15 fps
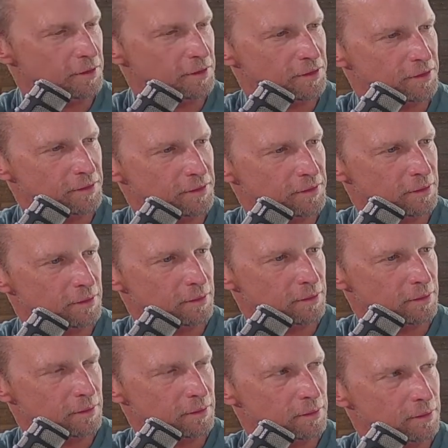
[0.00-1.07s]

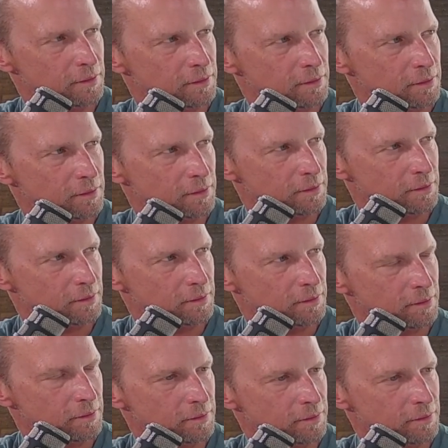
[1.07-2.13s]

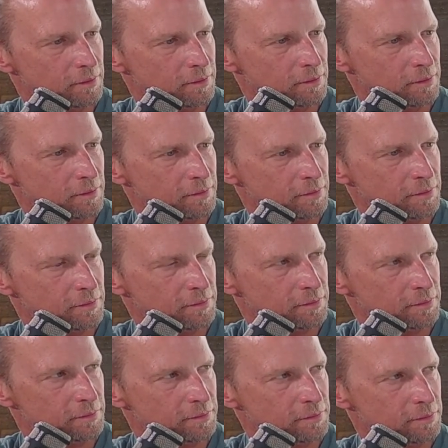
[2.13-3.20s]

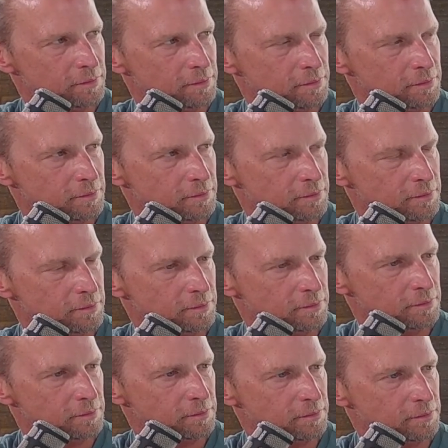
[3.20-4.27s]

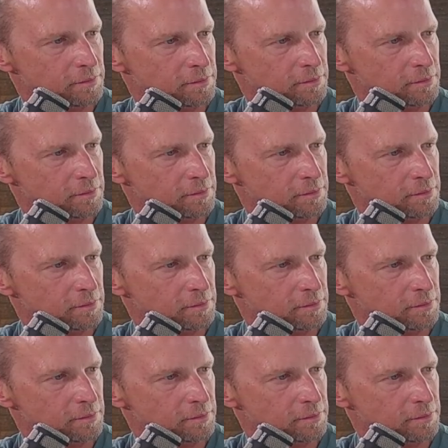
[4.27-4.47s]
(not speaking)